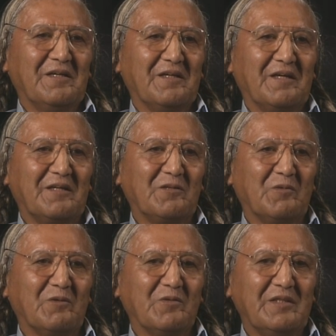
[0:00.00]
like the
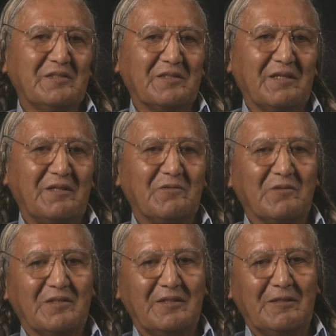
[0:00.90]
one recently
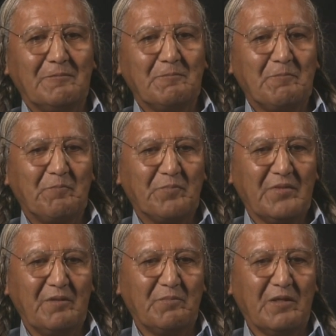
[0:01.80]
where the
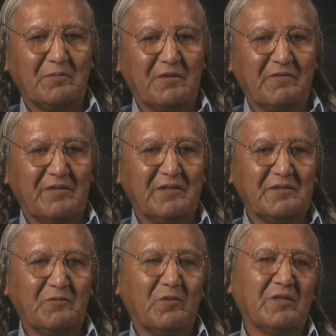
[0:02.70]
Department of
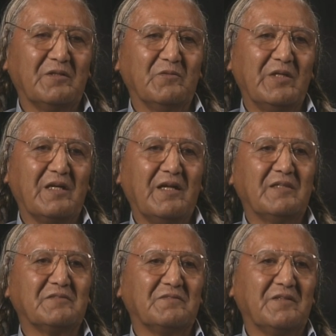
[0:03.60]
Energy wanted to
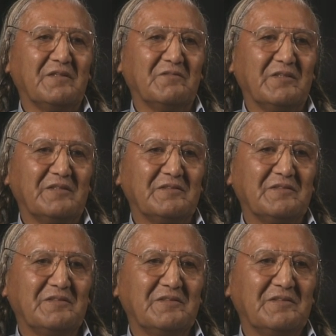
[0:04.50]
reclassify the
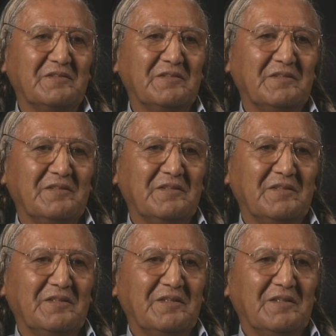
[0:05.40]
waste.
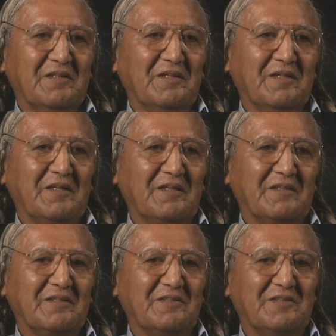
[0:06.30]

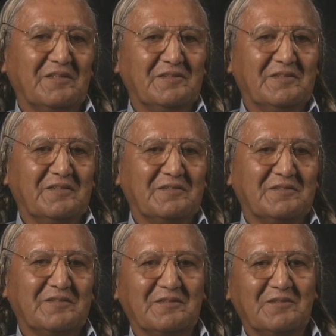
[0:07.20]
And the judge
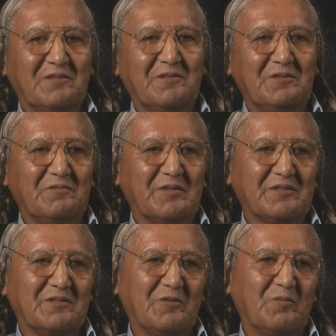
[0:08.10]
says, uh, no, you
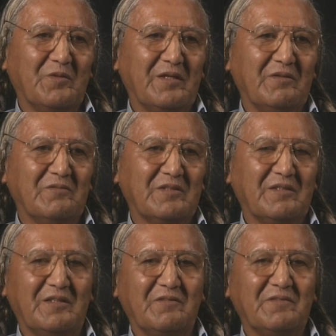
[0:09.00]
must go by what
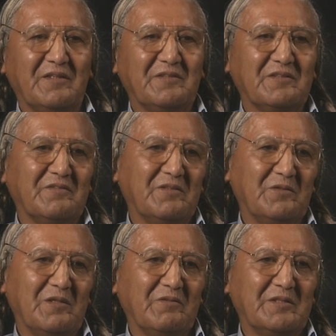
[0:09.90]
the definition of the
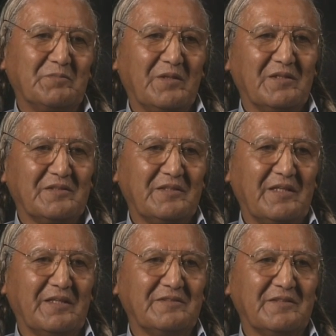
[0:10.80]
Nuclear Waste Policy
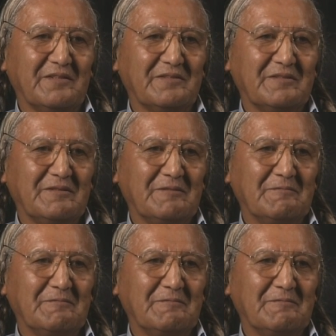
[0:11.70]
Act says.